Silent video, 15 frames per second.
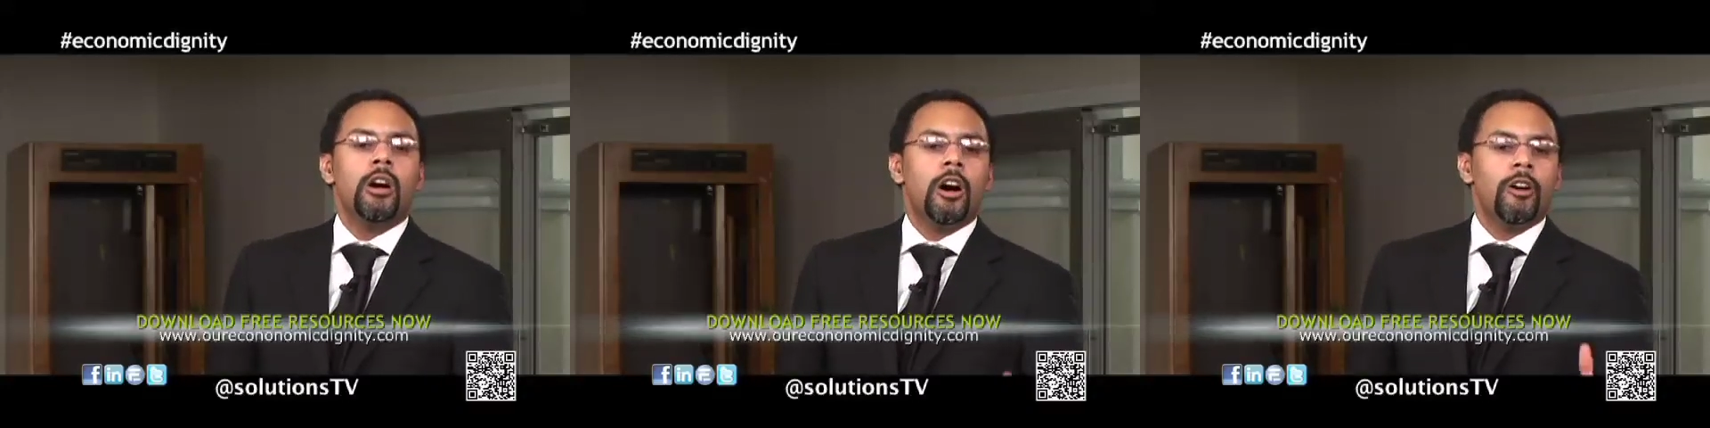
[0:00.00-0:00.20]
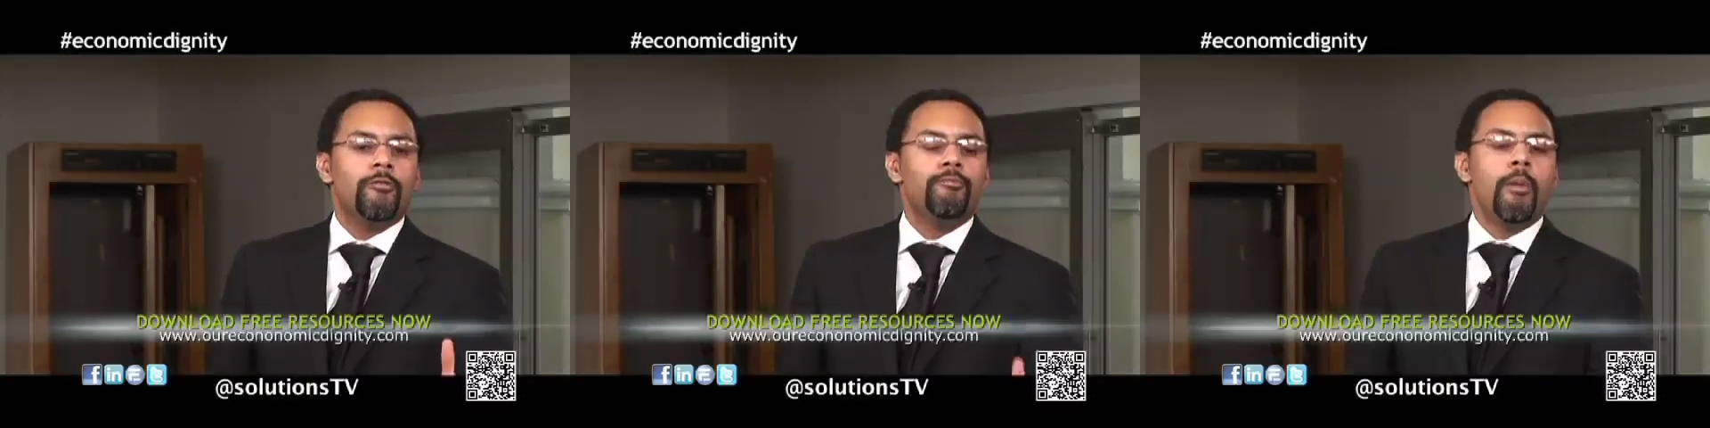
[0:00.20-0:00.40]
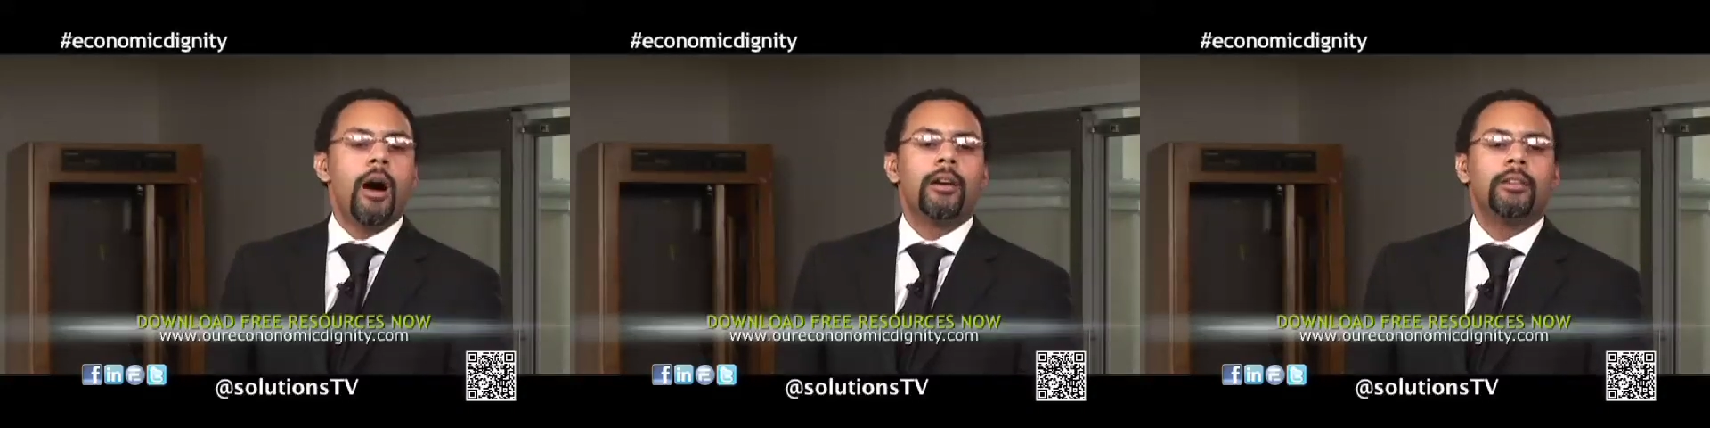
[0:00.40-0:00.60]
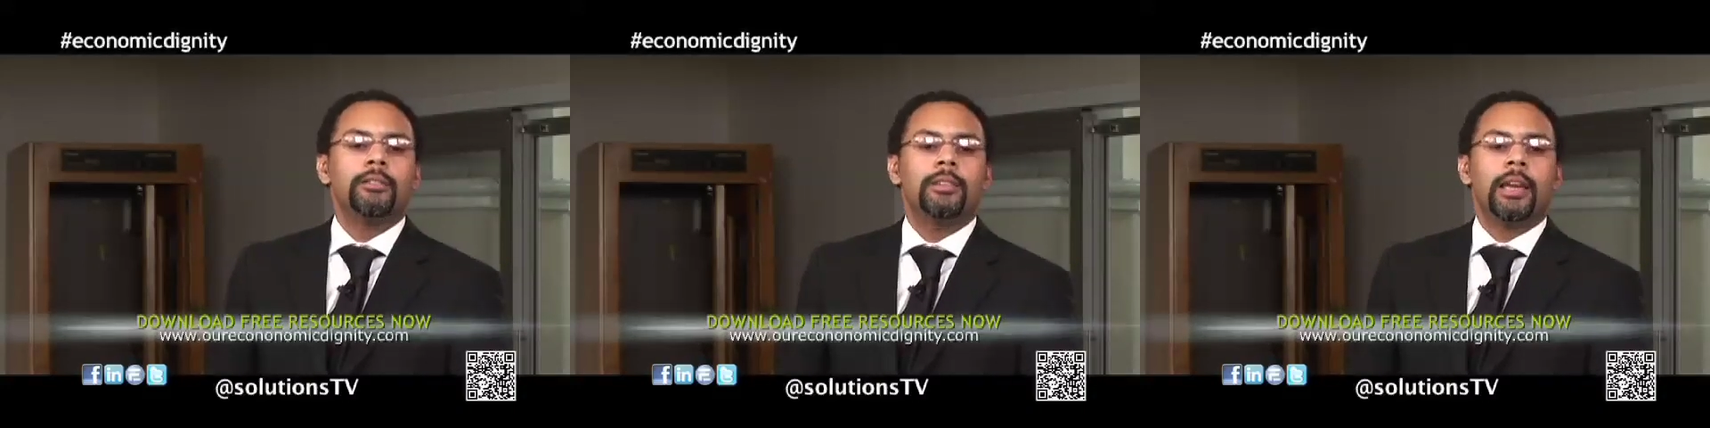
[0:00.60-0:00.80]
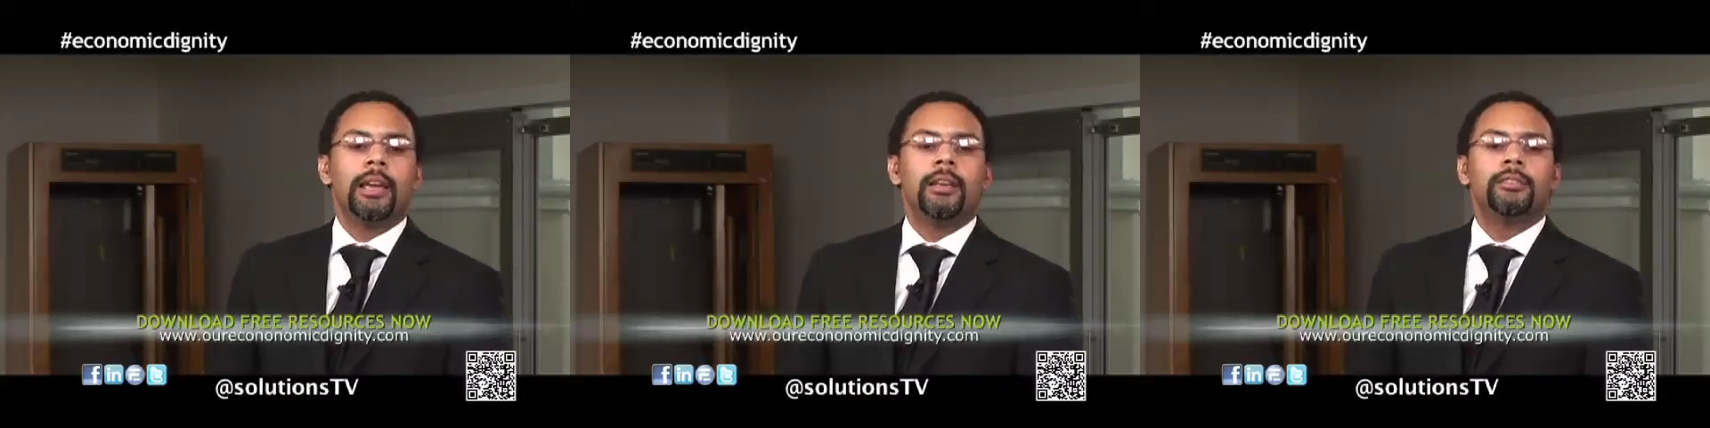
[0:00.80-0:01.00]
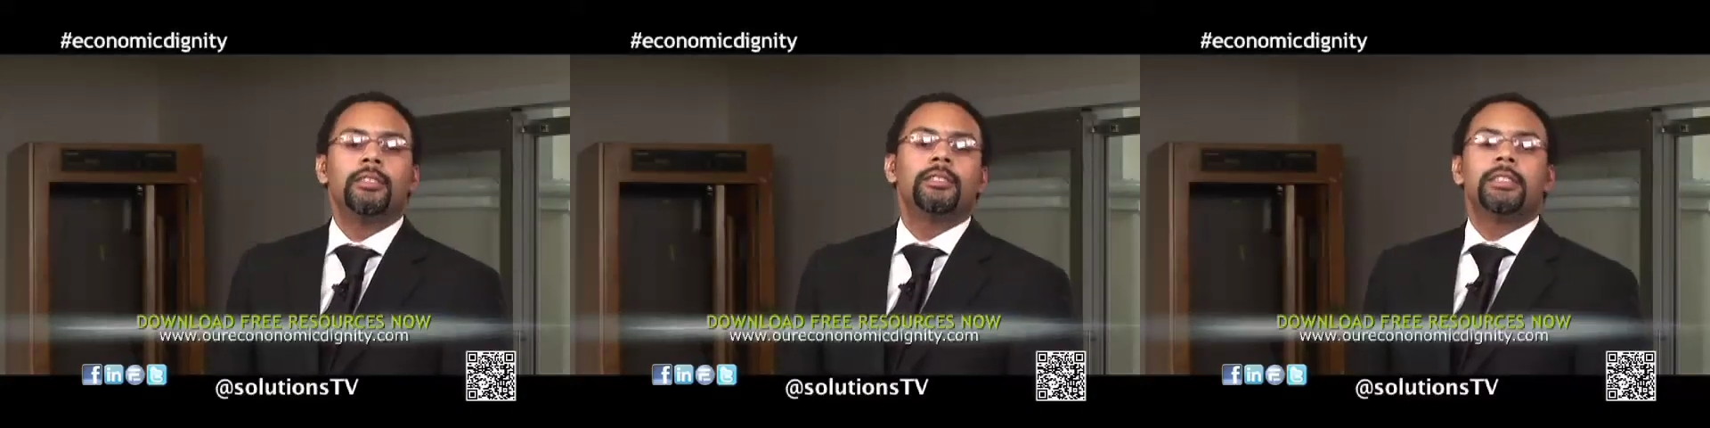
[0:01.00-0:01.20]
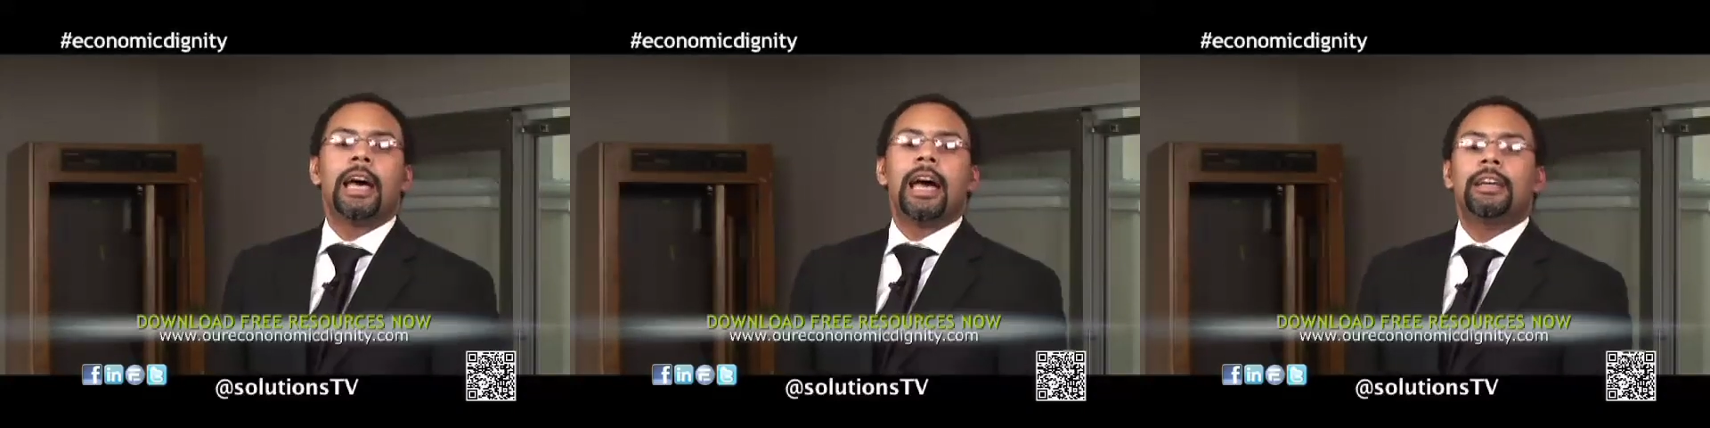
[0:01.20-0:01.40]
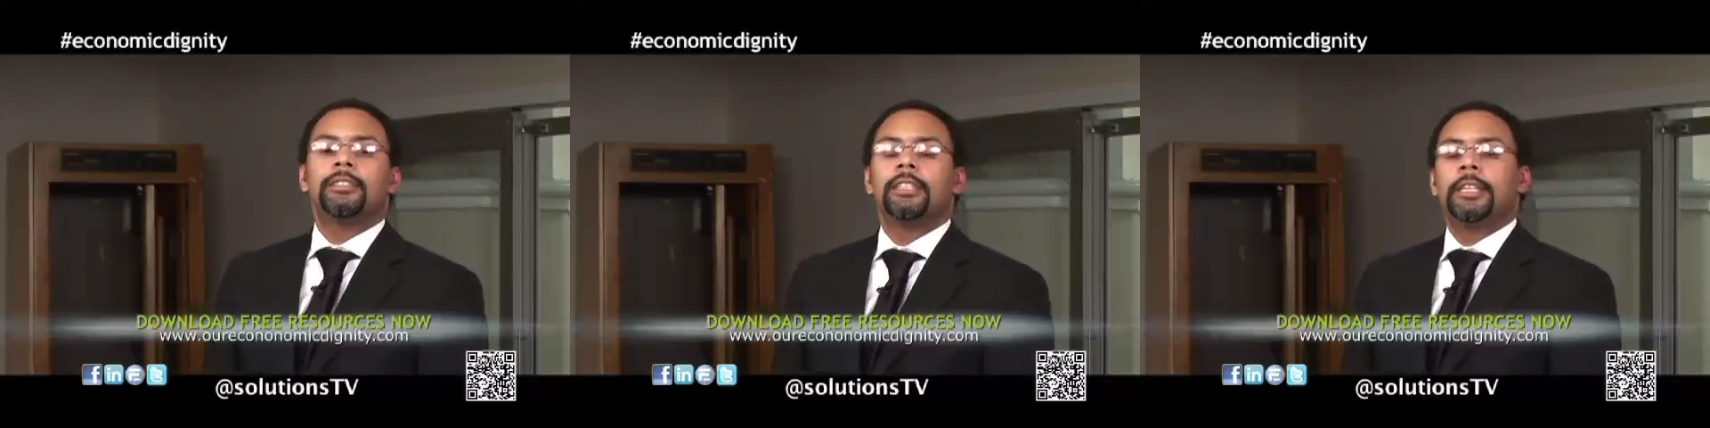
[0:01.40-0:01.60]
of modern day
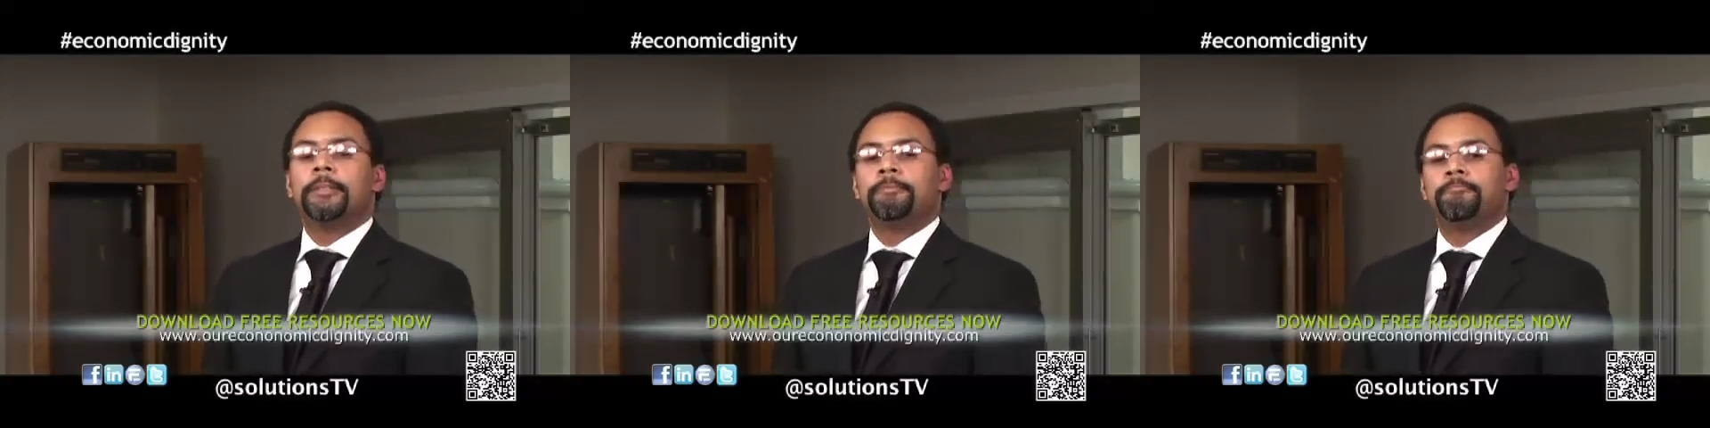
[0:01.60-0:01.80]
society.